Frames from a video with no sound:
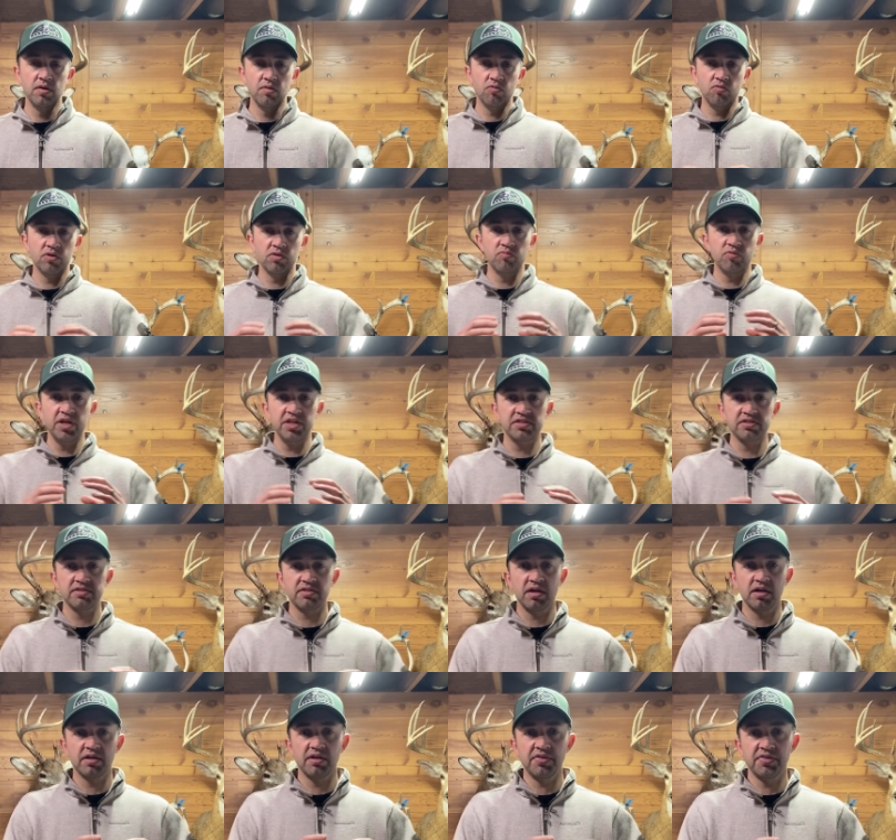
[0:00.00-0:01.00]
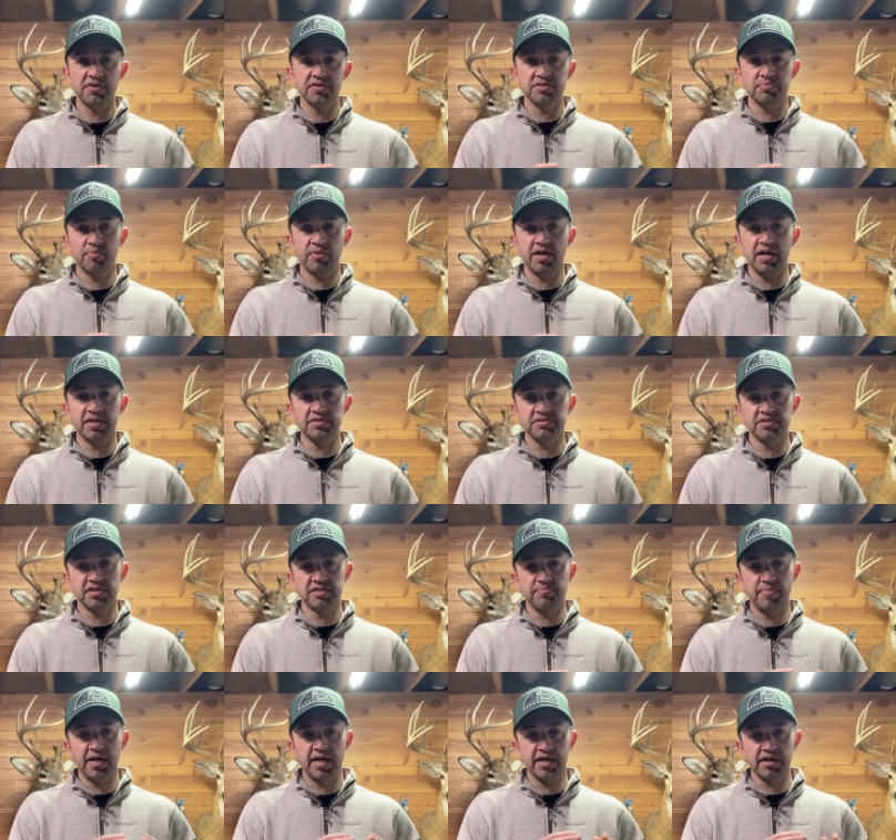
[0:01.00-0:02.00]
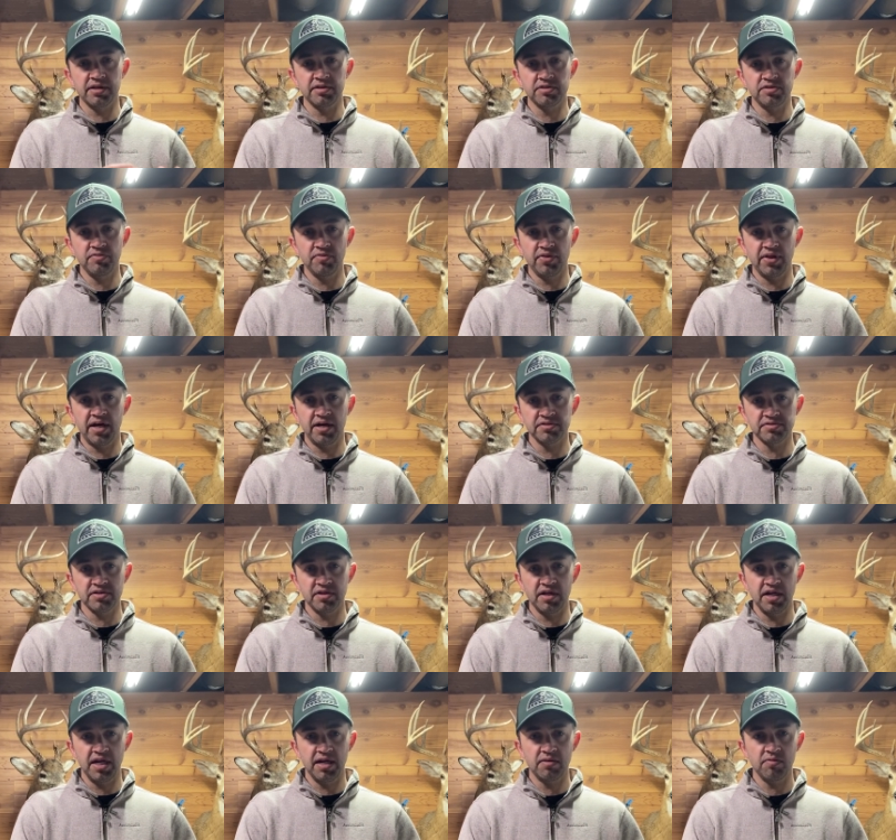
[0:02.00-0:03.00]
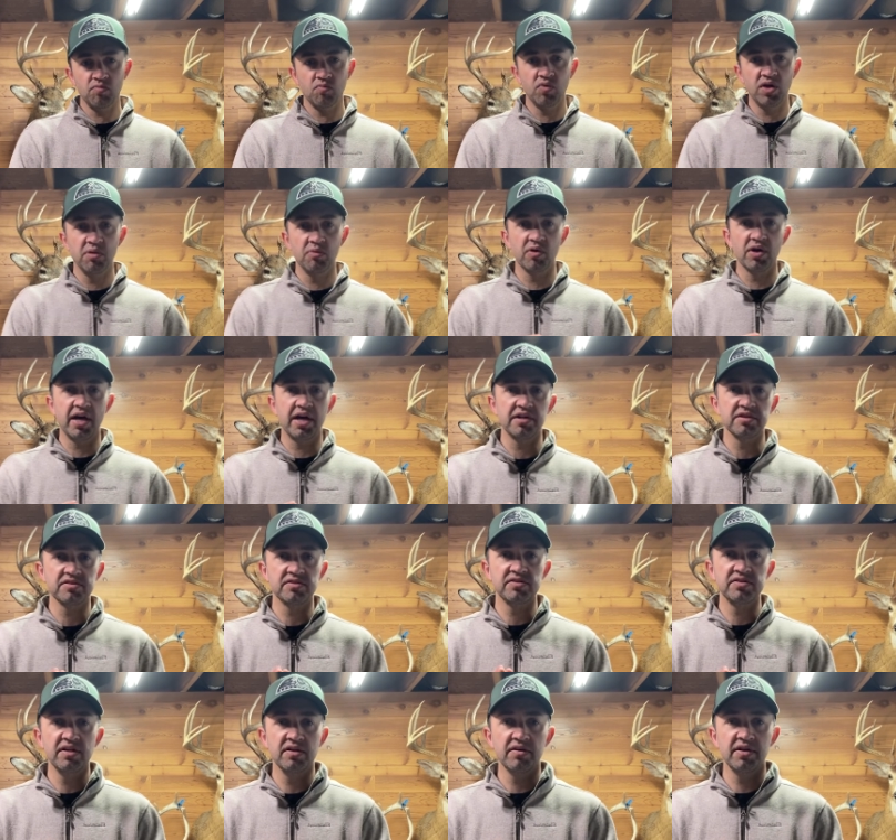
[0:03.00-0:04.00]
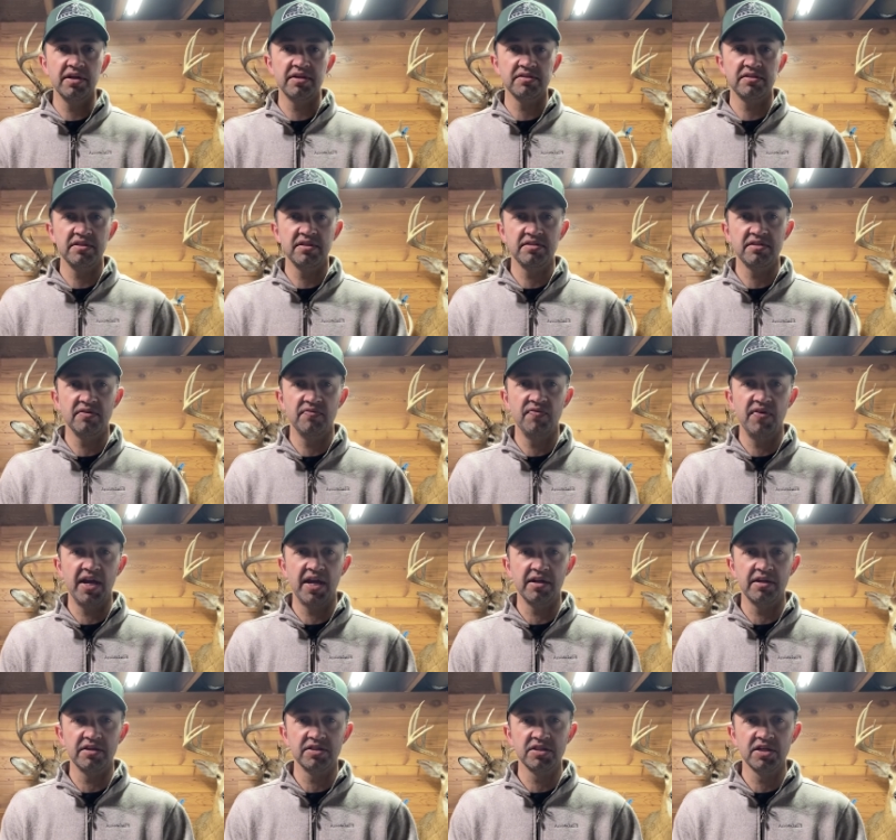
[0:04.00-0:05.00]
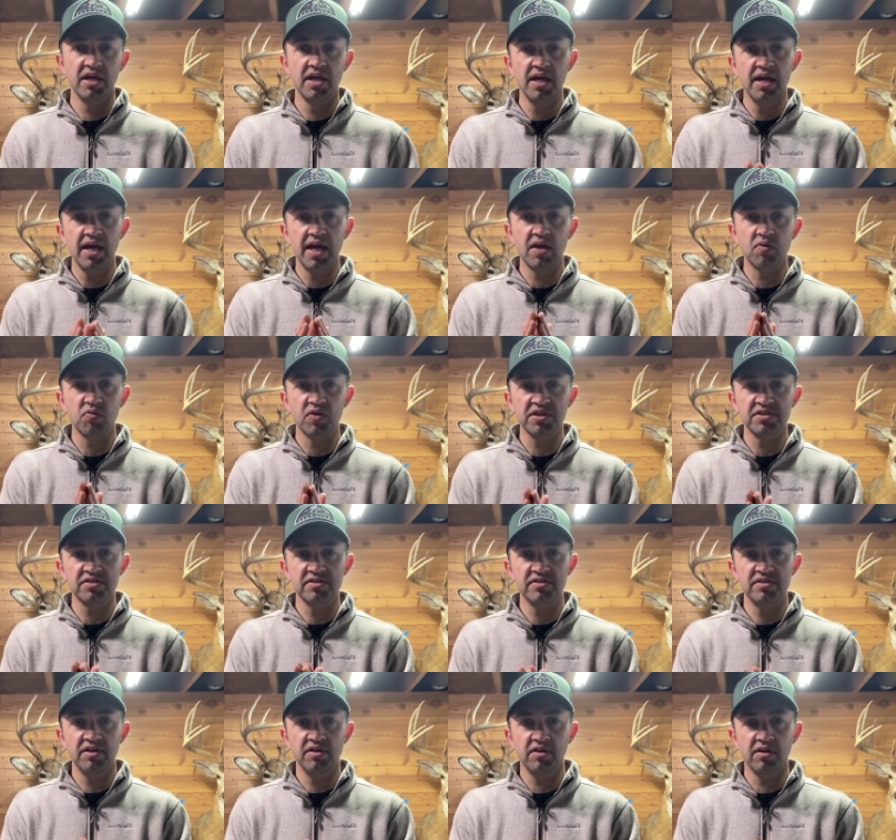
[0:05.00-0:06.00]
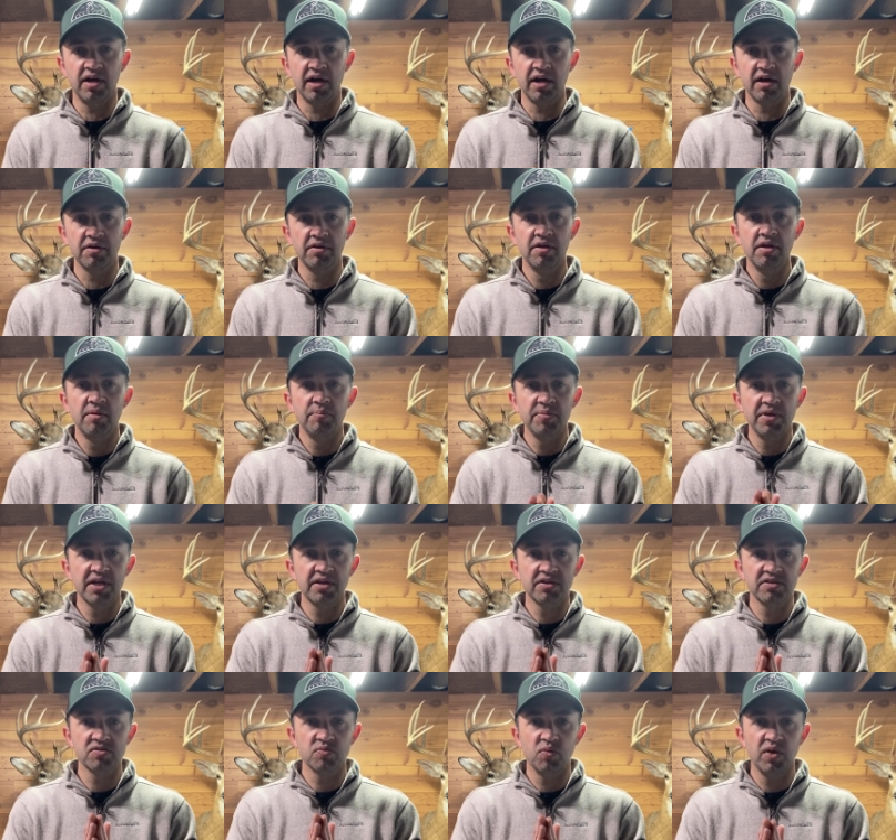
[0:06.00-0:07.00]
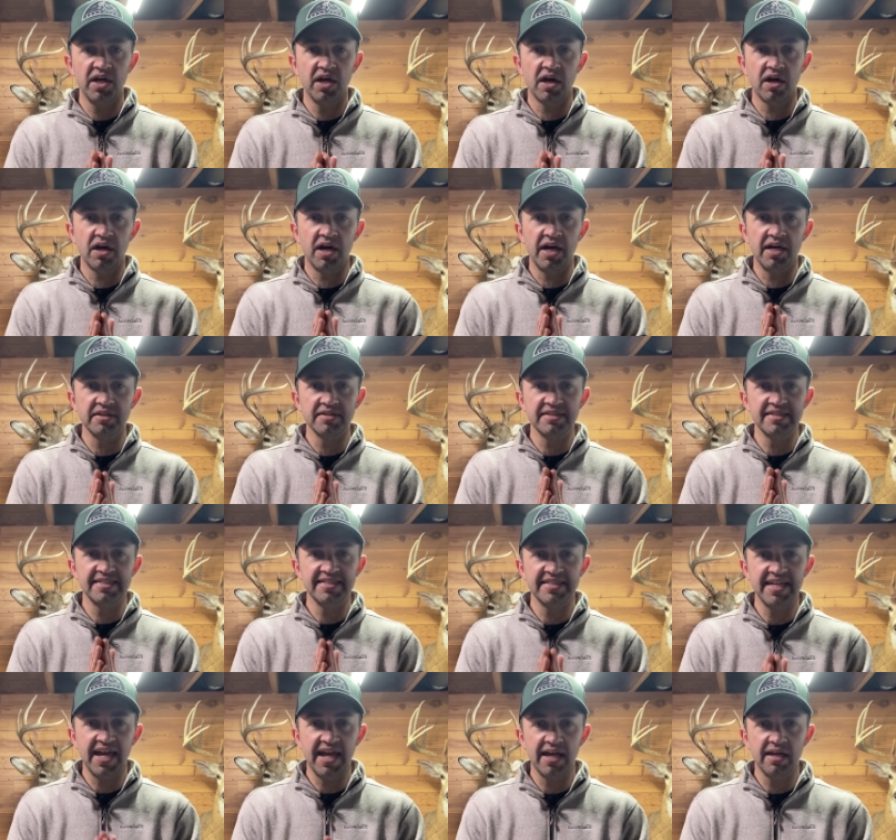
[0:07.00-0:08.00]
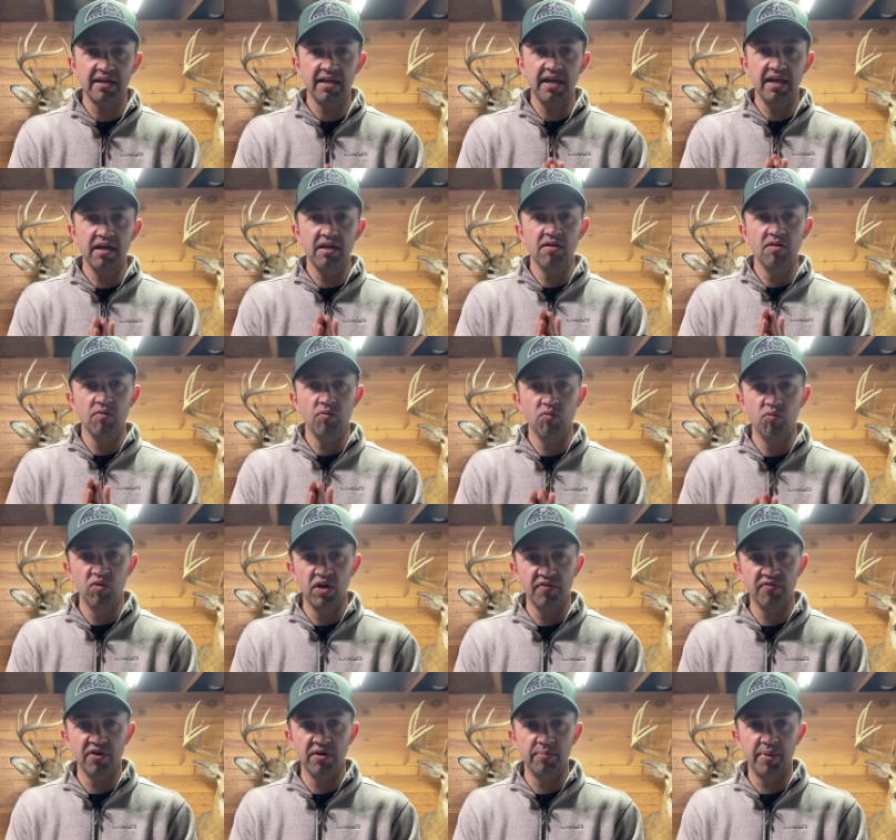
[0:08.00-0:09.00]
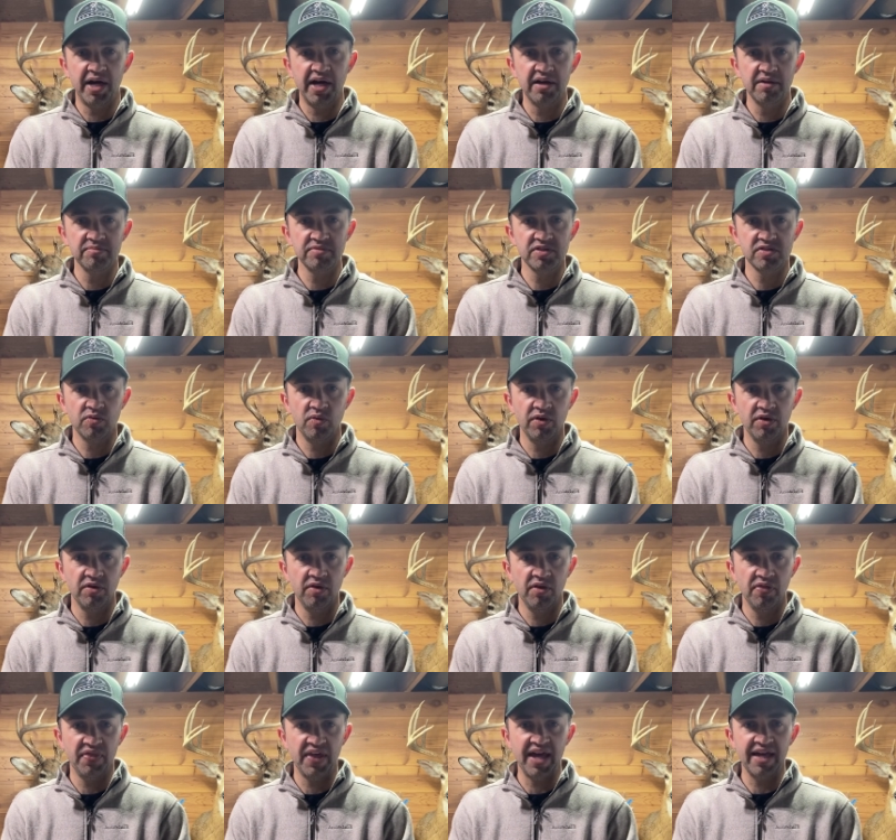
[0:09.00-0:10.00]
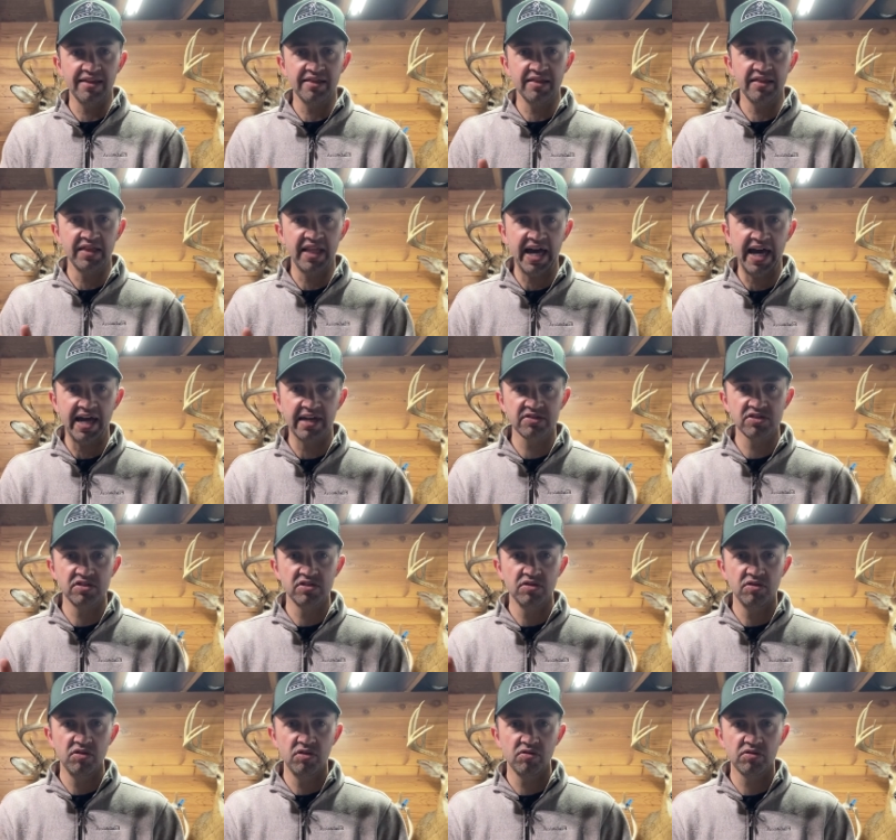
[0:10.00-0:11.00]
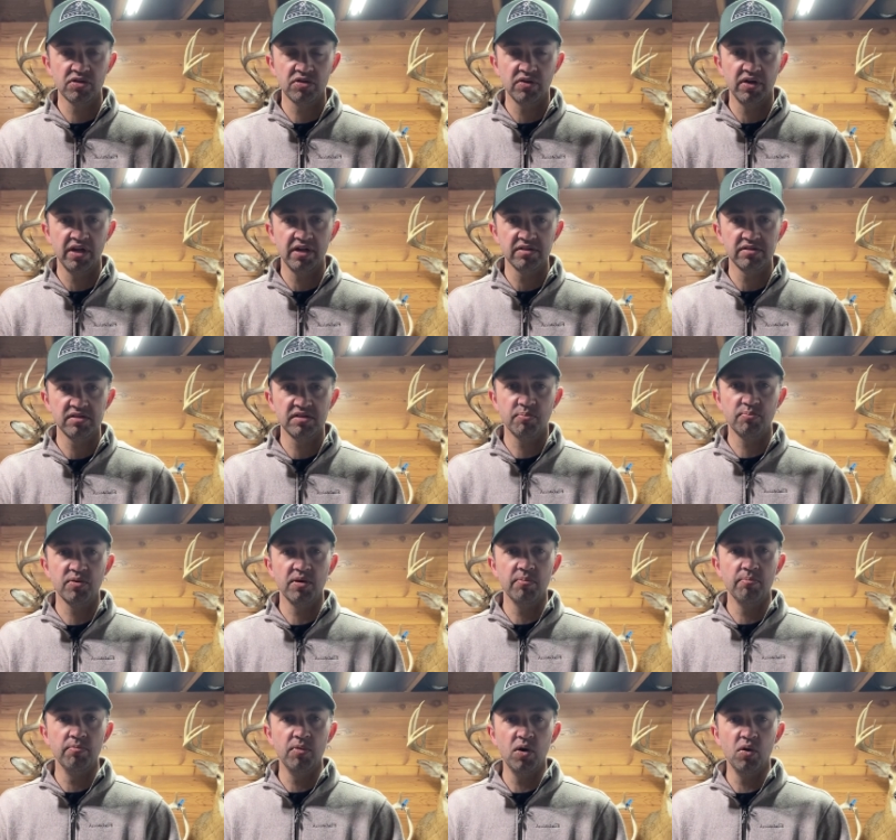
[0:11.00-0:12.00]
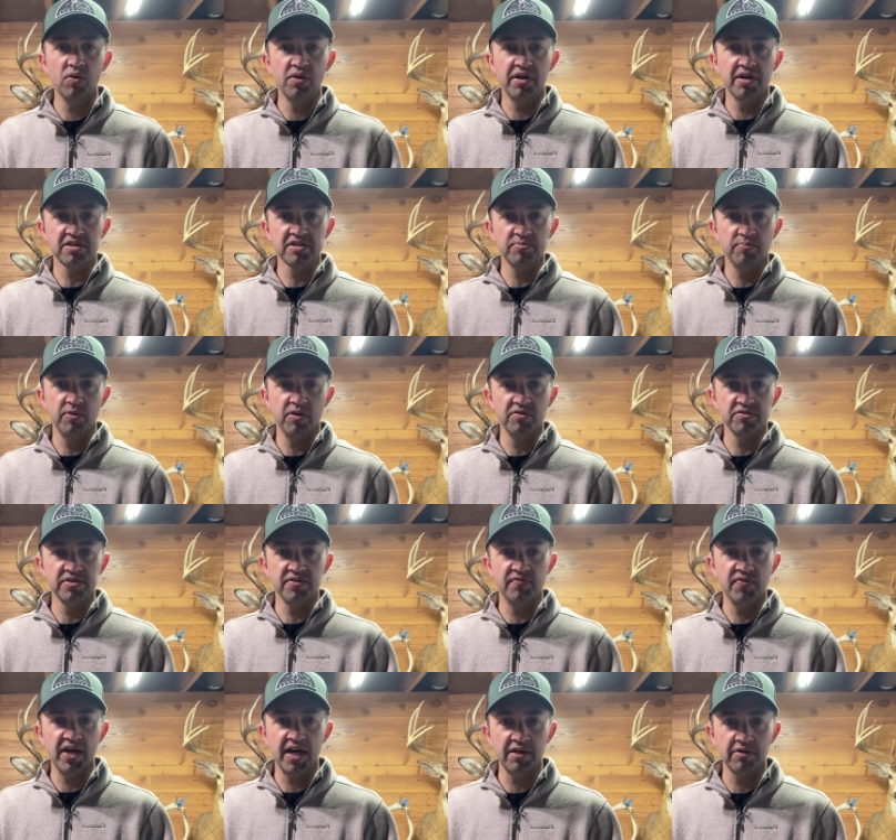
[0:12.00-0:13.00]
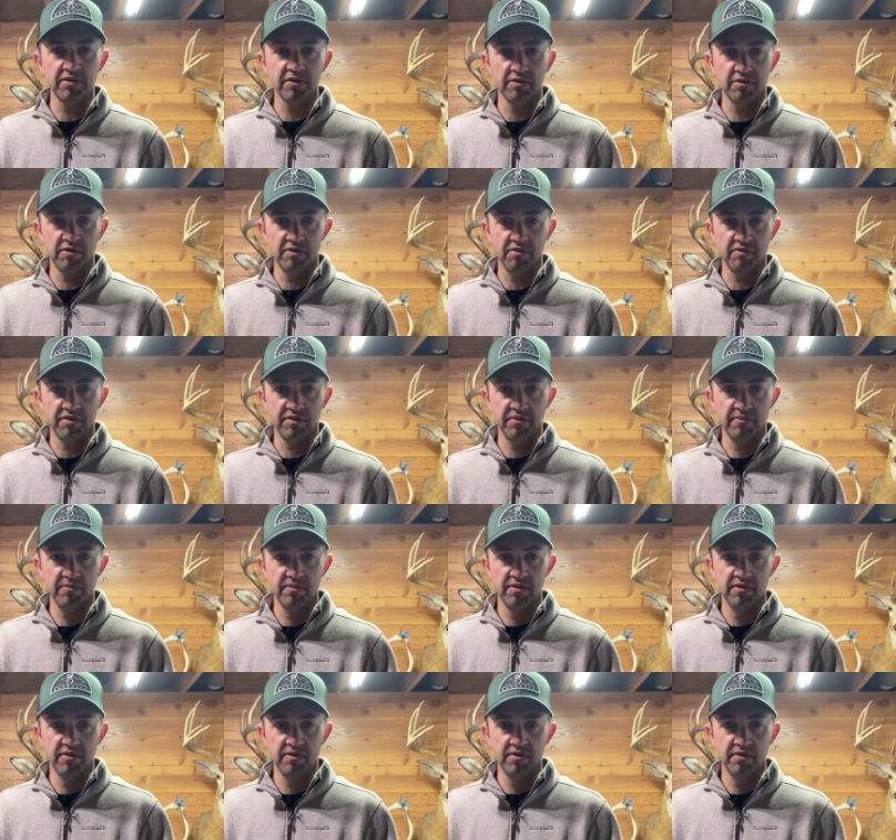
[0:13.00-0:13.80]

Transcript: When we started this process back in 2008, we were at a serious disadvantage, and we still are, because we are on sandy river bottom soil that lacks nutrients to promote explosive antler growth.